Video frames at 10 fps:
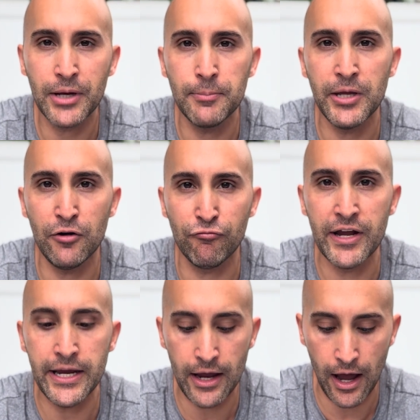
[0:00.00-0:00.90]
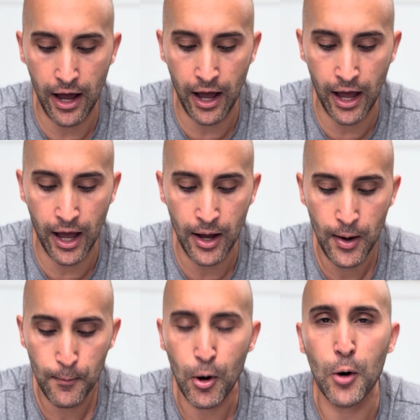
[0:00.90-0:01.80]
can be
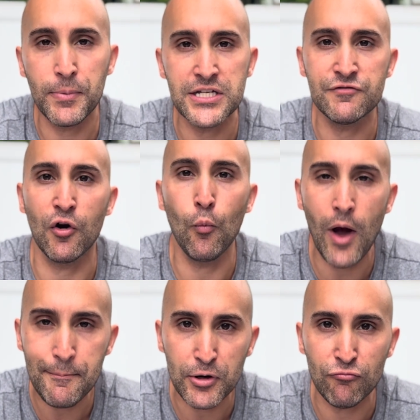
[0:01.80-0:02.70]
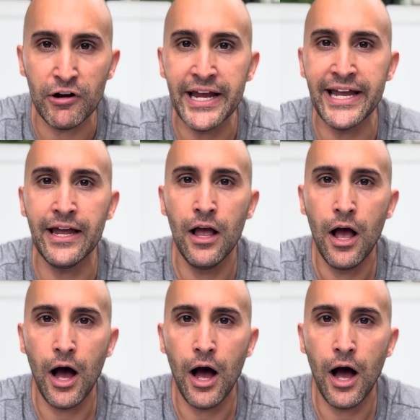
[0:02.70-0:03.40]
repurposed for weaponry,